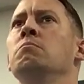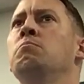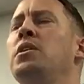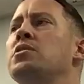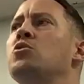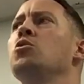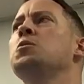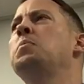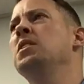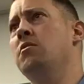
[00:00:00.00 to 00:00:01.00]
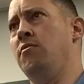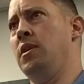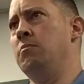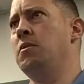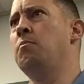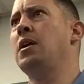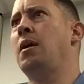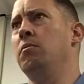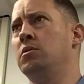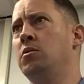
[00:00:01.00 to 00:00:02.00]
but it's too expensive for them to be
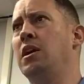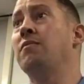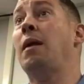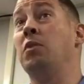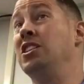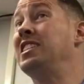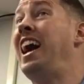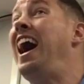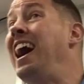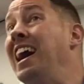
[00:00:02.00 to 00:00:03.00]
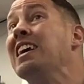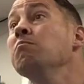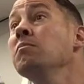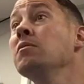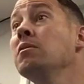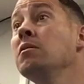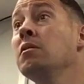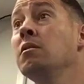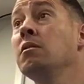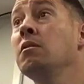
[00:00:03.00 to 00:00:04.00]
able to give that much time.
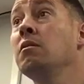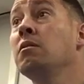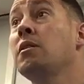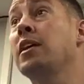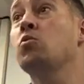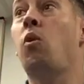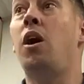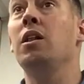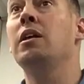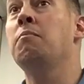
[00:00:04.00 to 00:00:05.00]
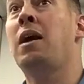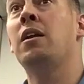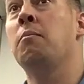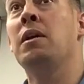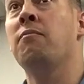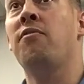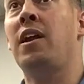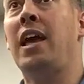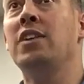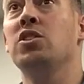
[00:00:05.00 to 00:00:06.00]
That's wallet. It might not be
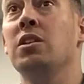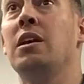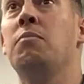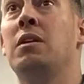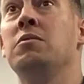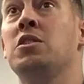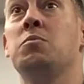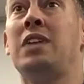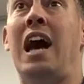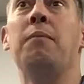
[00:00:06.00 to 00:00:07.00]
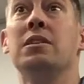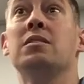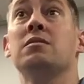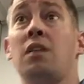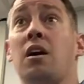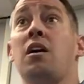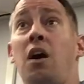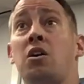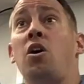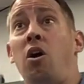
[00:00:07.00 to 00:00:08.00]
financially, but it was just time is
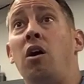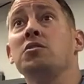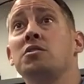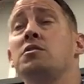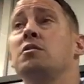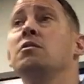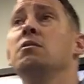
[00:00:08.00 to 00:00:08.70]
a cost.